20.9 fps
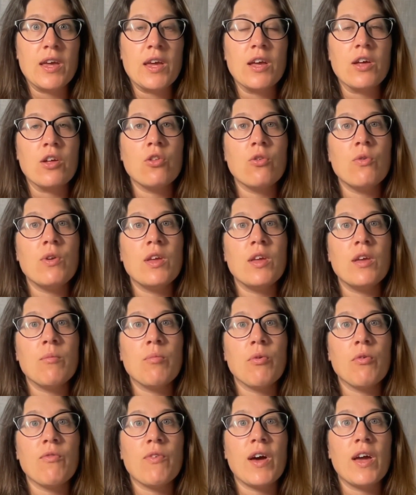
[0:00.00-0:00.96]
including
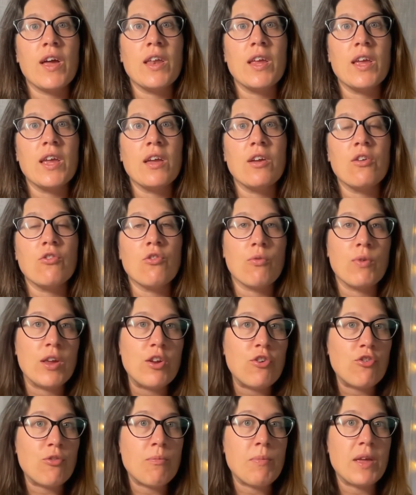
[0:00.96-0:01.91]
providing
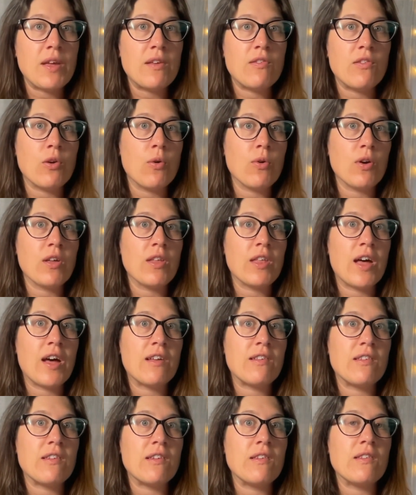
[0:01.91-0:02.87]
donation-based yoga
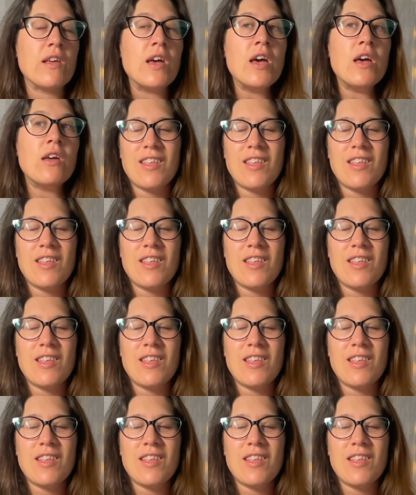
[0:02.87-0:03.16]
classes.